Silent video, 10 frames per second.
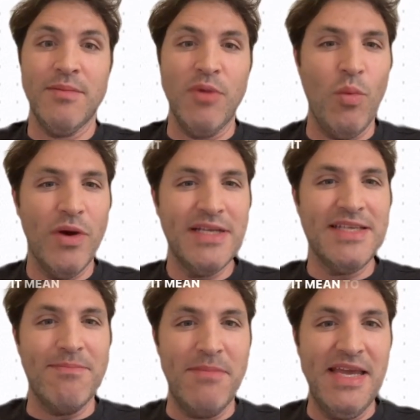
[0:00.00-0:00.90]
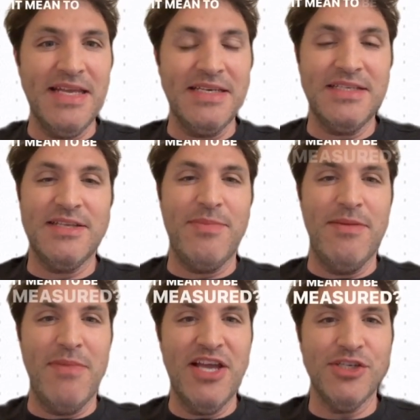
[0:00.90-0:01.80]
But what does it mean to be
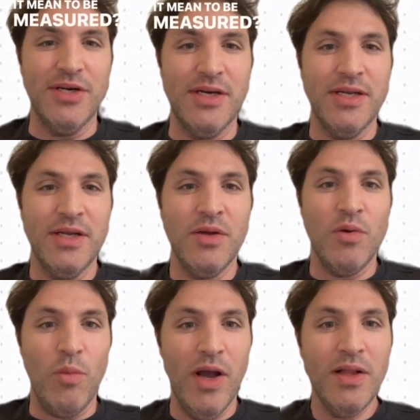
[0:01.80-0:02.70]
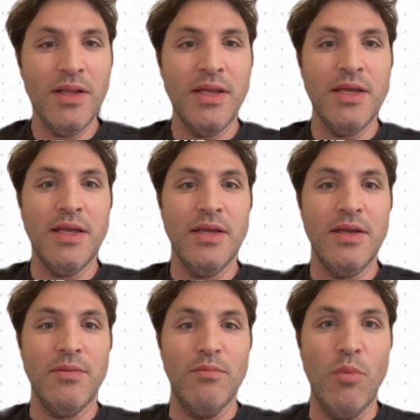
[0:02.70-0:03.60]
measured? Well,
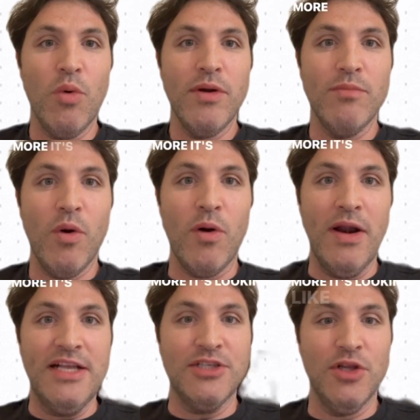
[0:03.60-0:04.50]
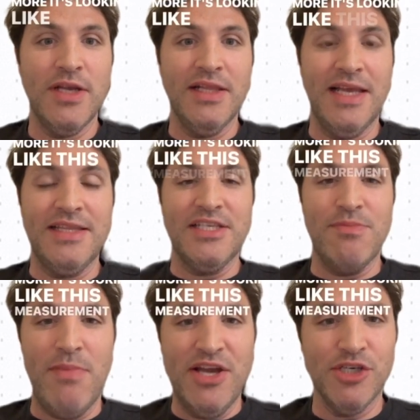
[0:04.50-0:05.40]
more and more, it's looking like this
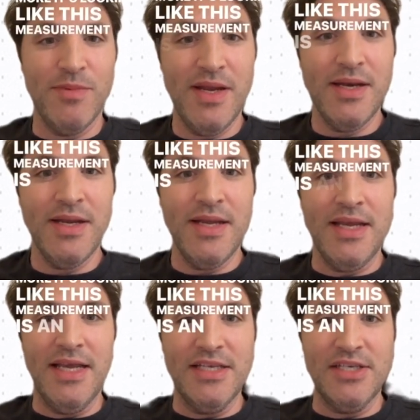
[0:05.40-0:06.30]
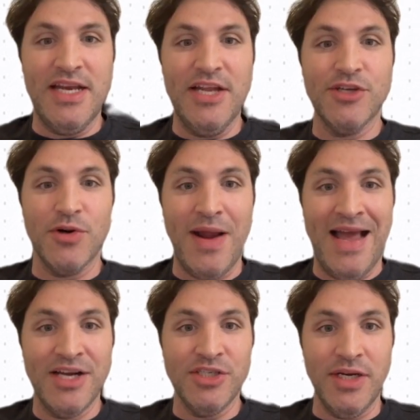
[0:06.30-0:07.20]
measurement is an
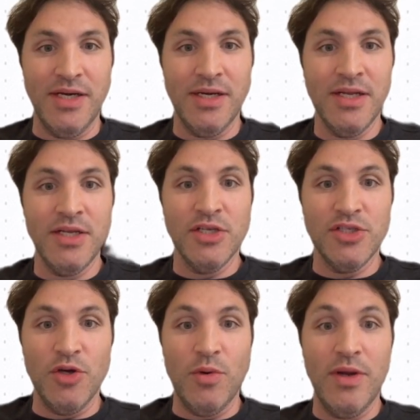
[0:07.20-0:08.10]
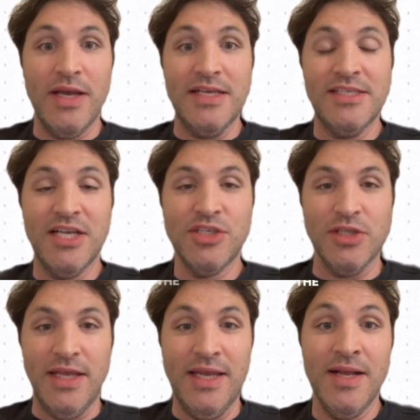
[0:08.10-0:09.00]
interaction. So
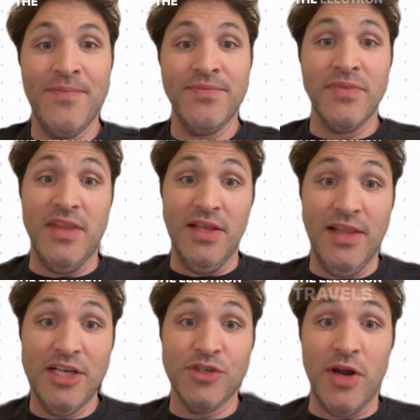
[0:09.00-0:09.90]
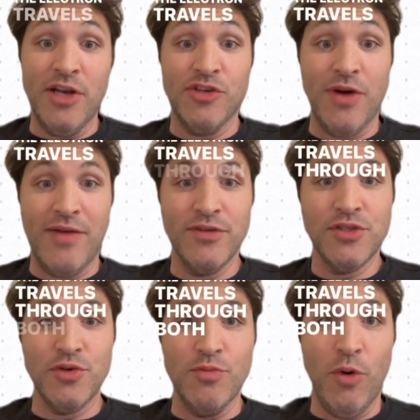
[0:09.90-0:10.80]
essentially, the electron travels
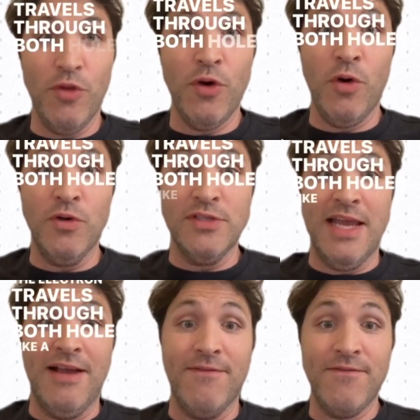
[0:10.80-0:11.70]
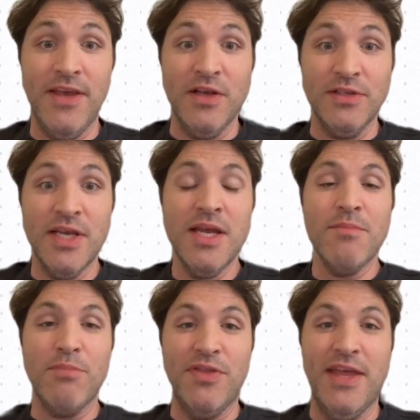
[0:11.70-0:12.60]
through both holes like a field,
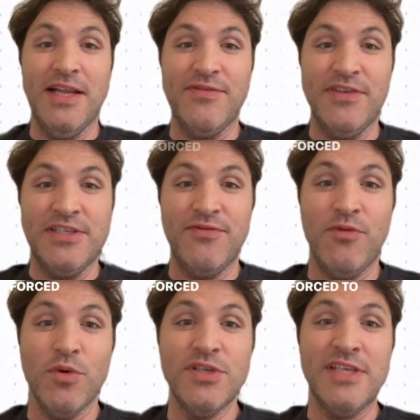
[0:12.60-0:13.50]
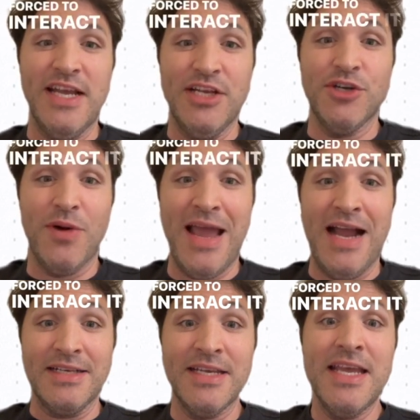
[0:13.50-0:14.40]
but then if it's forced to
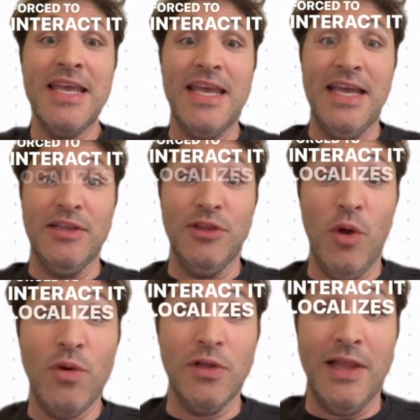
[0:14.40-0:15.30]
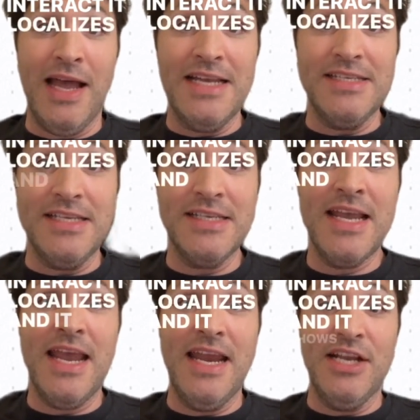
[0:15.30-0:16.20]
interact, it localizes
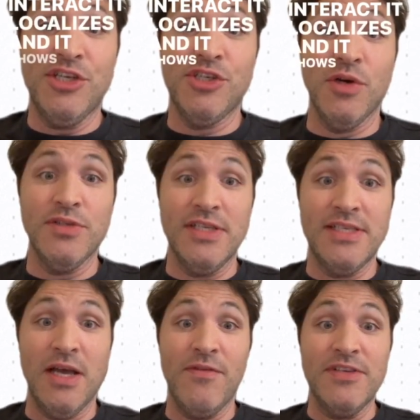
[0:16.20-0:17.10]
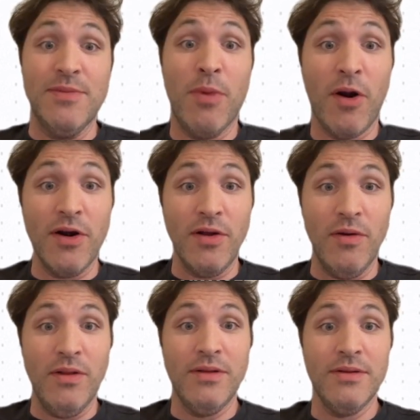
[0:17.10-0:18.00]
and it shows itself as a particle.